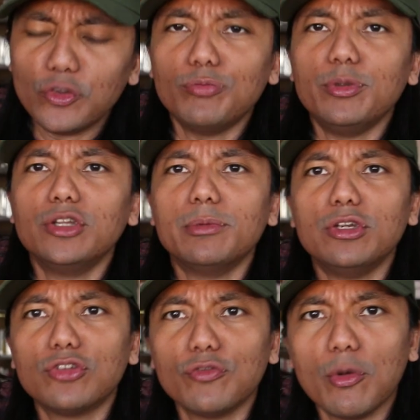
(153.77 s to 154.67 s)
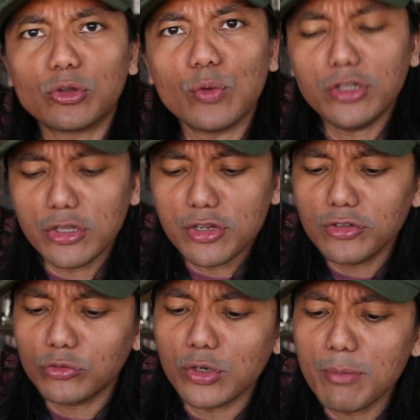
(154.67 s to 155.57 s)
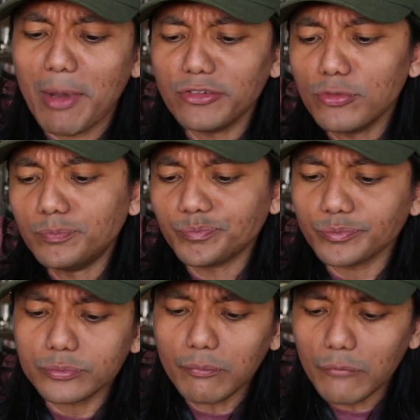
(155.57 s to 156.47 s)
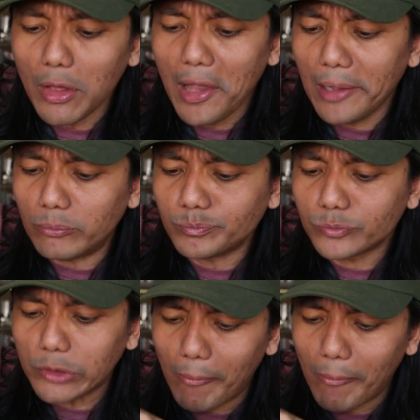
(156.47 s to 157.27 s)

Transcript: he's been the minister for about 20 months, and